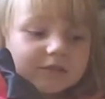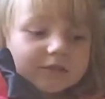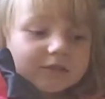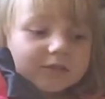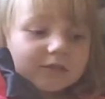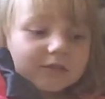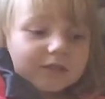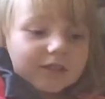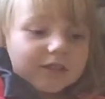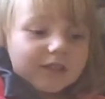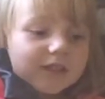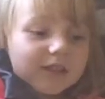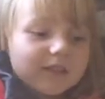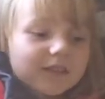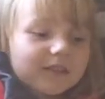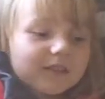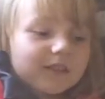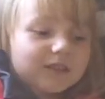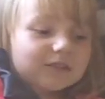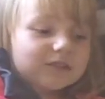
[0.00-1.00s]
And
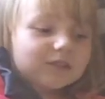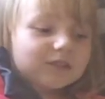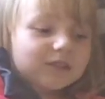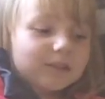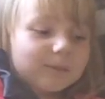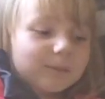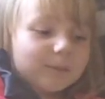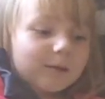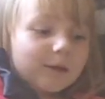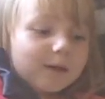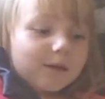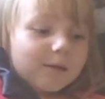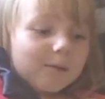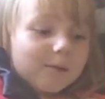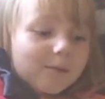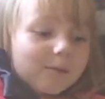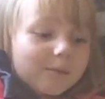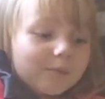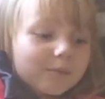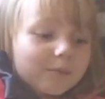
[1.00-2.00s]
in the gym,
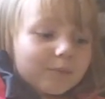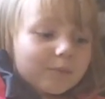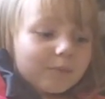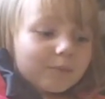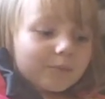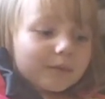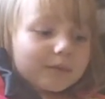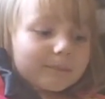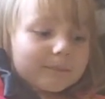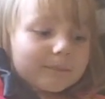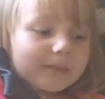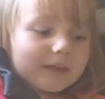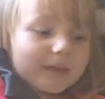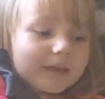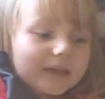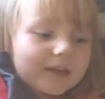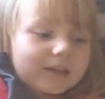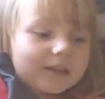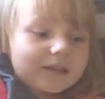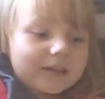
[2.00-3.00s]
we
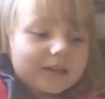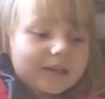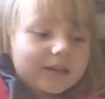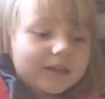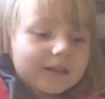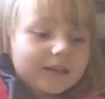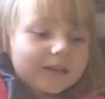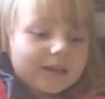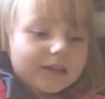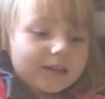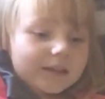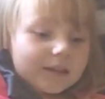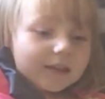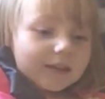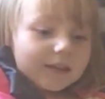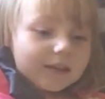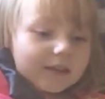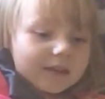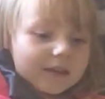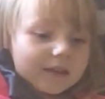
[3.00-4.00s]
played
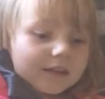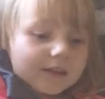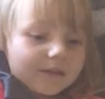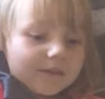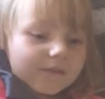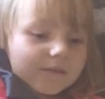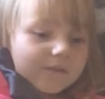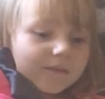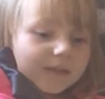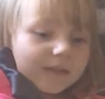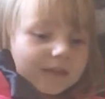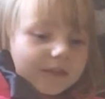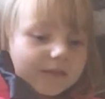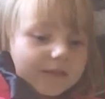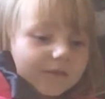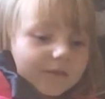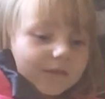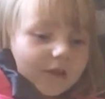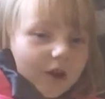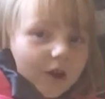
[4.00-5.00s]
and feed
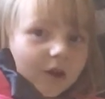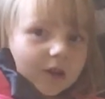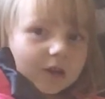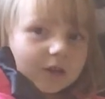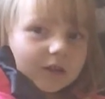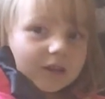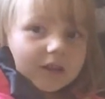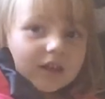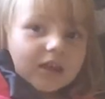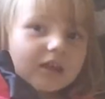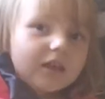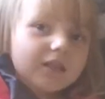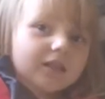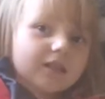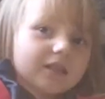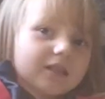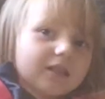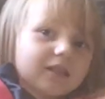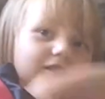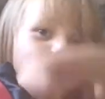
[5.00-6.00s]
frog
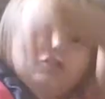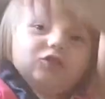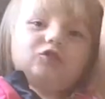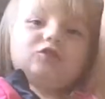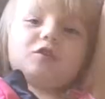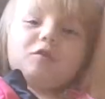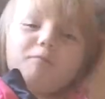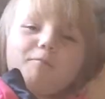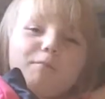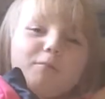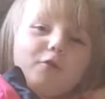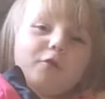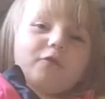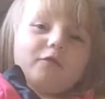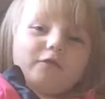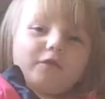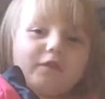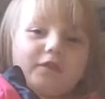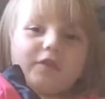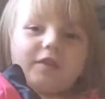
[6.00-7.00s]
and jump
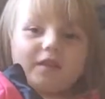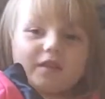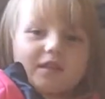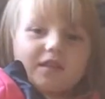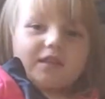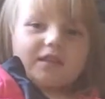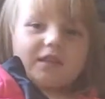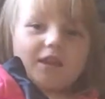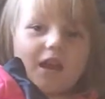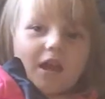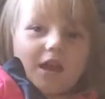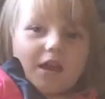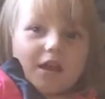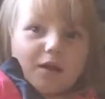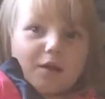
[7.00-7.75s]
over the stick.